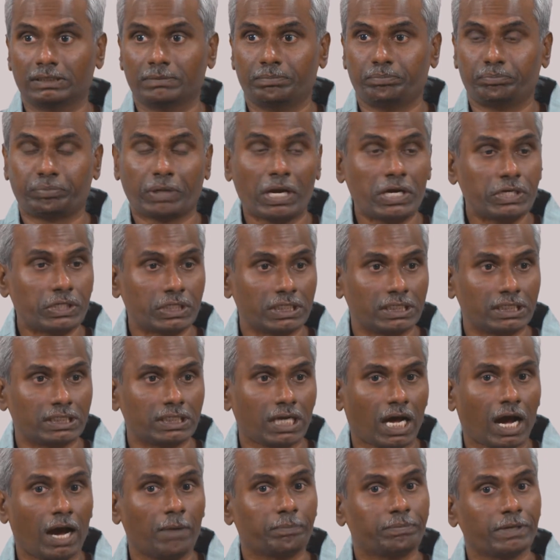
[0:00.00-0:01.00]
pressure
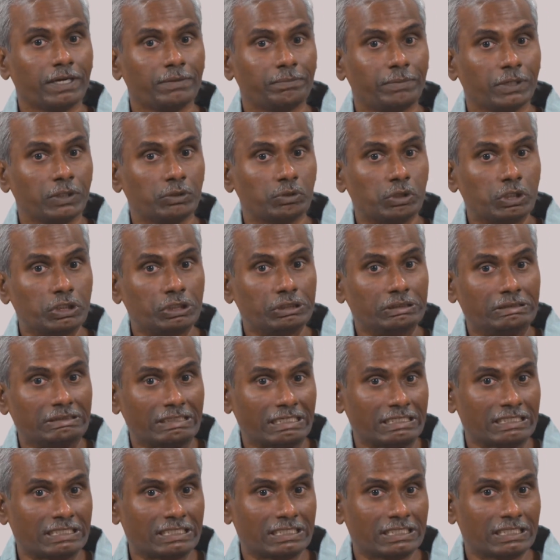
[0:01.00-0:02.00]
applied by your
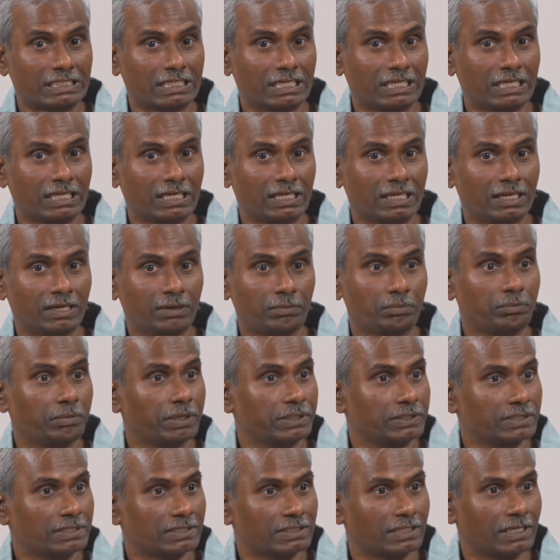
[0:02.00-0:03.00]
dress by
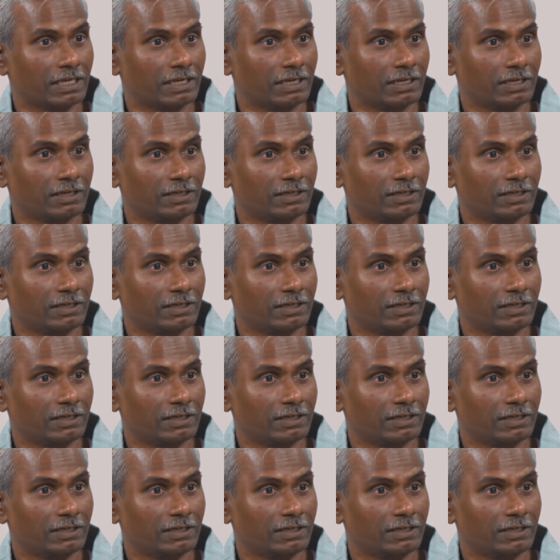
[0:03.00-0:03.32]
the skin.